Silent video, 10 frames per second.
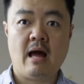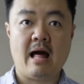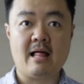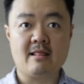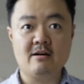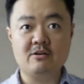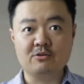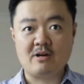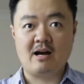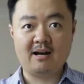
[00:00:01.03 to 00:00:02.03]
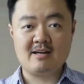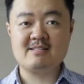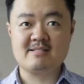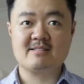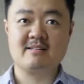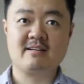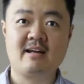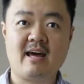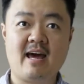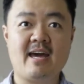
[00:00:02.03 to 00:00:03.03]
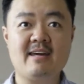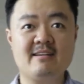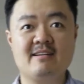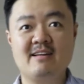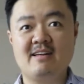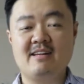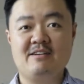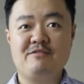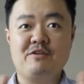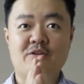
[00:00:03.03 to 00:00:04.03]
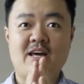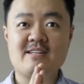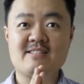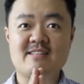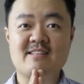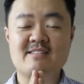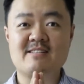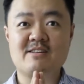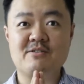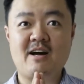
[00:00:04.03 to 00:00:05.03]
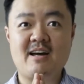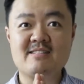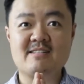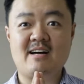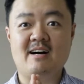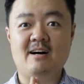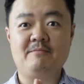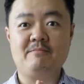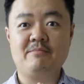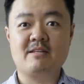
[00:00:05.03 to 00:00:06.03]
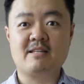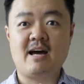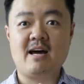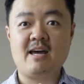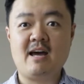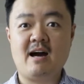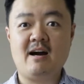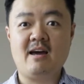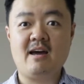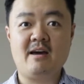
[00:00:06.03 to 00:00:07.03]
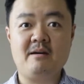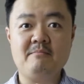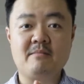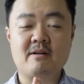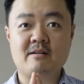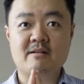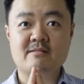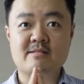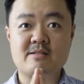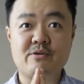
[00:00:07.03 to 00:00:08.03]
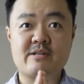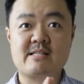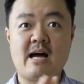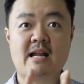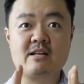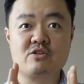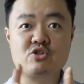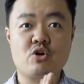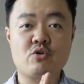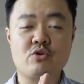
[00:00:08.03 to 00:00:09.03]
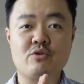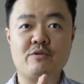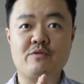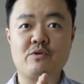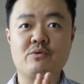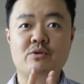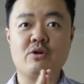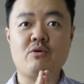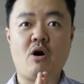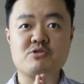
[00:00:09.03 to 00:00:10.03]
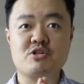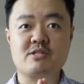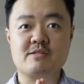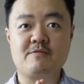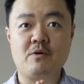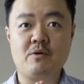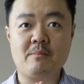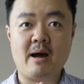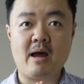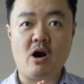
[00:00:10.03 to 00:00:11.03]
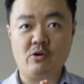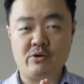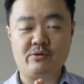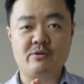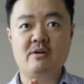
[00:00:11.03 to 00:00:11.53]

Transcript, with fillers: Hello guys, right? Few days didn't see you guys. Um, today I am so excited to show you a few new options for my audio.